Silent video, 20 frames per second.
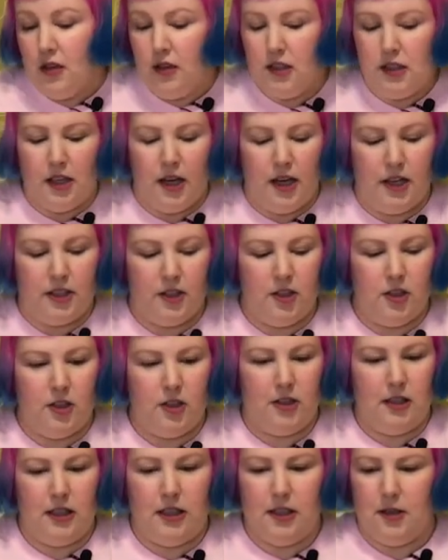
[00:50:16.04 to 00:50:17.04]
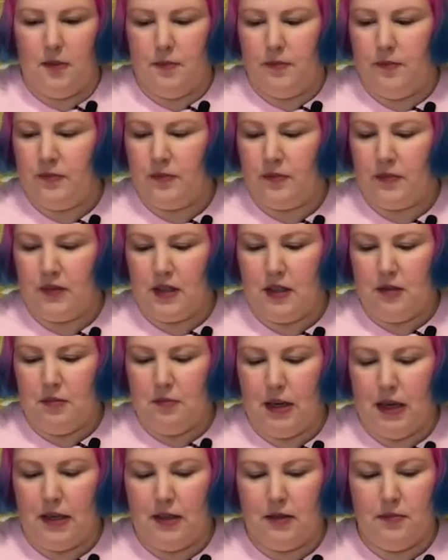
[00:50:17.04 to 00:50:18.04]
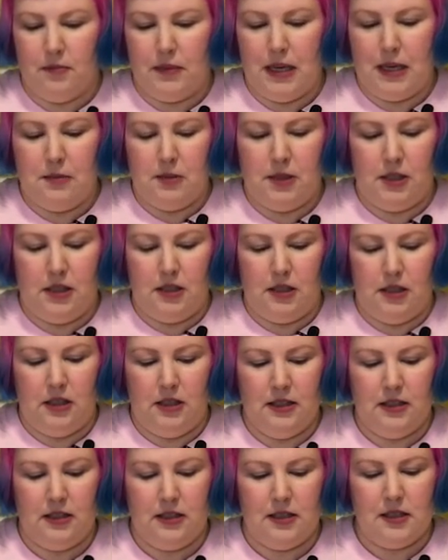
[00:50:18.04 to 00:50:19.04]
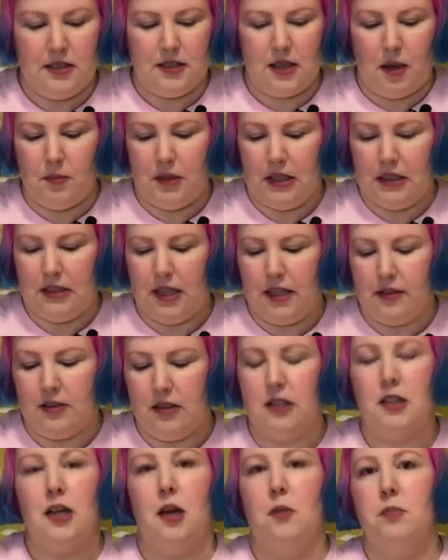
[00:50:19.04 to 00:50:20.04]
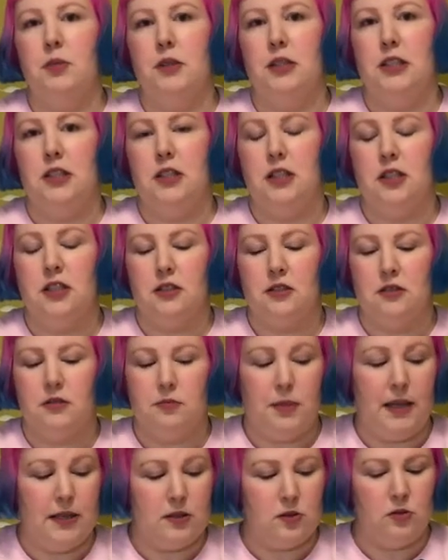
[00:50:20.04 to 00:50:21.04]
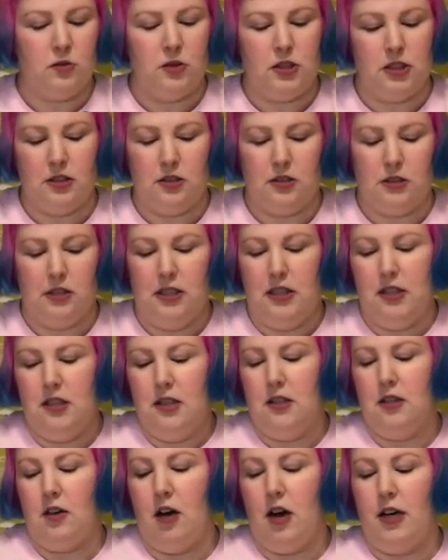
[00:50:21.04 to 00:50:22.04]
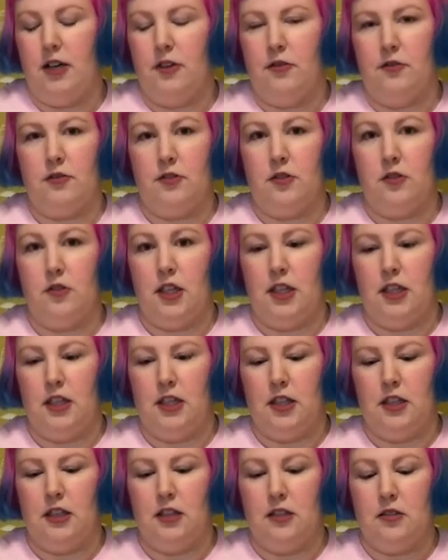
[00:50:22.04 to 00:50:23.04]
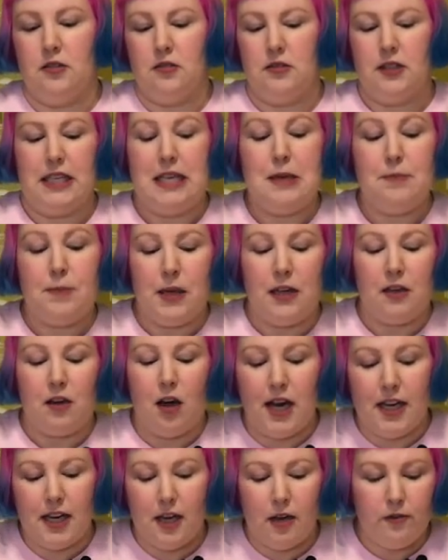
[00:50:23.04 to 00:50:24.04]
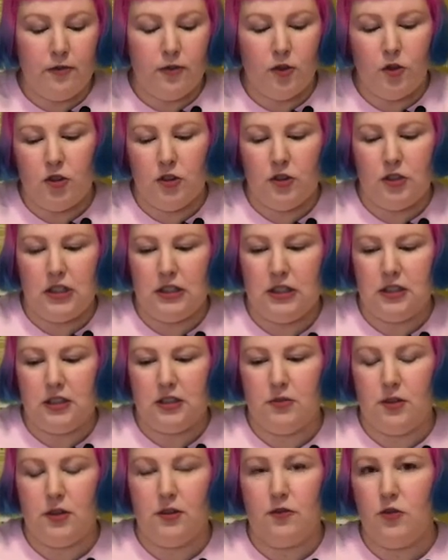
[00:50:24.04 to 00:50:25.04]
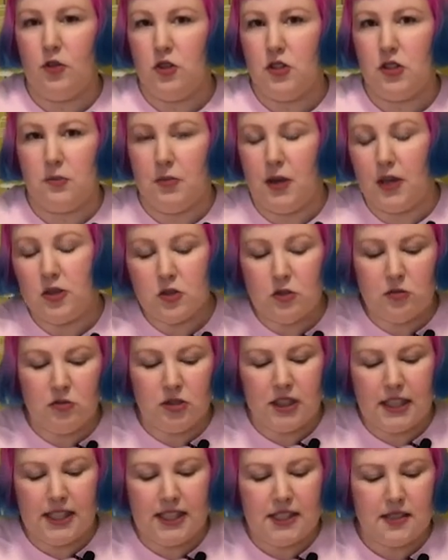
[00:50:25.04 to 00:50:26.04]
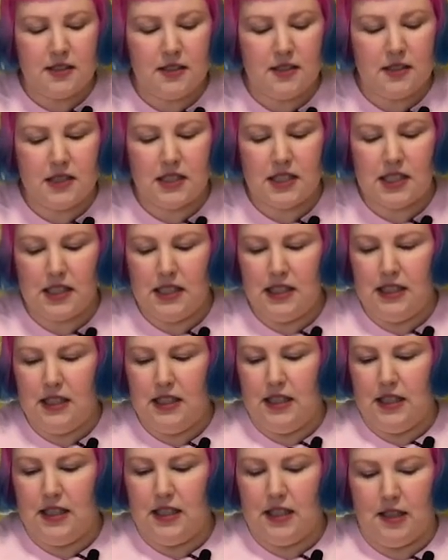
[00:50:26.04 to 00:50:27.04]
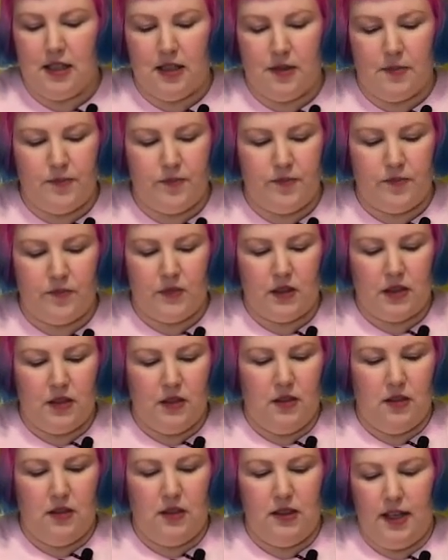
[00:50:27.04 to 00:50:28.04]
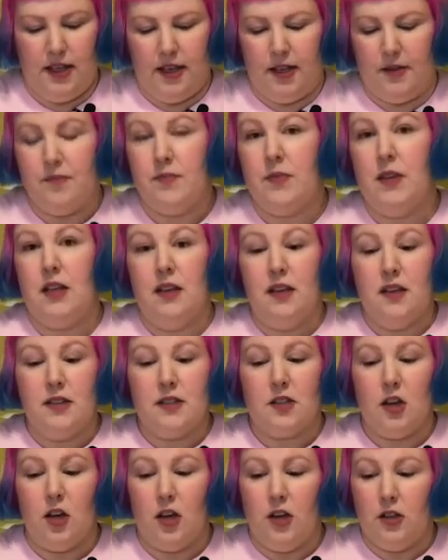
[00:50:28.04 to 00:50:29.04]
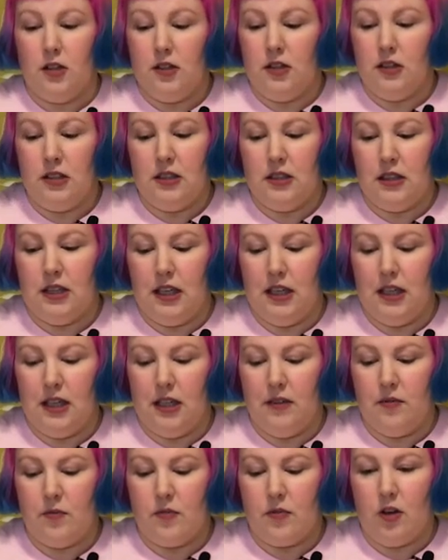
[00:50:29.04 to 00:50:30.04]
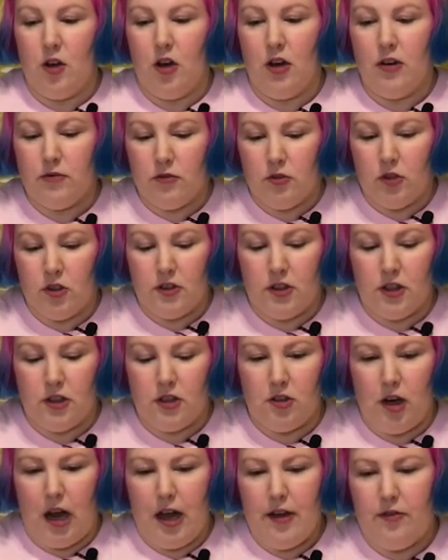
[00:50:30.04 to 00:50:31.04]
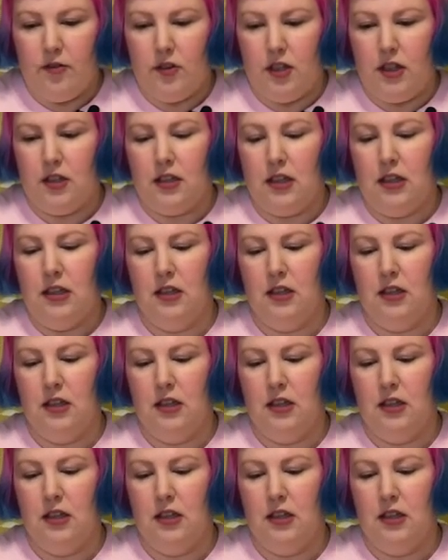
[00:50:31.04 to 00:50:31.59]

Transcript: yeah, I don't know. Um, but maybe something that the company puzzle can kind of uh, keep an eye out for with future puzzle releases. Um, yeah, so uh, overall though, I think